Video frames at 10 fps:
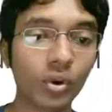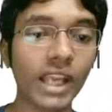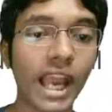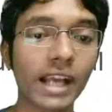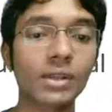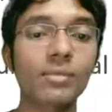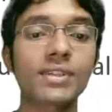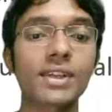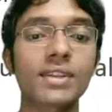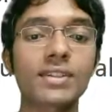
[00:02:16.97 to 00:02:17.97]
active
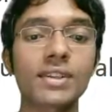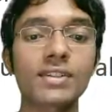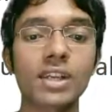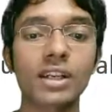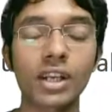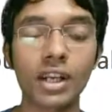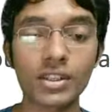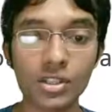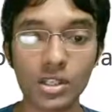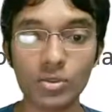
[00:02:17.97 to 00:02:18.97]
sessions and
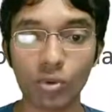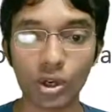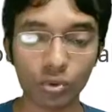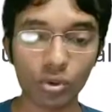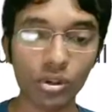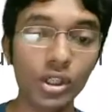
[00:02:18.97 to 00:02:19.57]
credentials for a role.